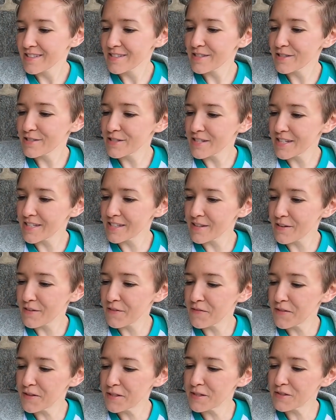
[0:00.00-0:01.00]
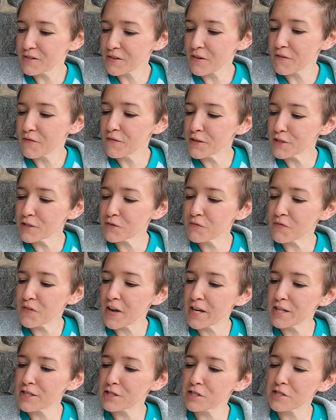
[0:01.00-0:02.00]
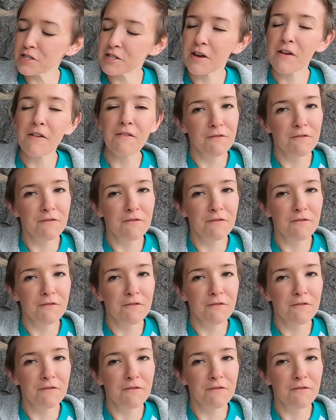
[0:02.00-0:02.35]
So she has a fish, fish face,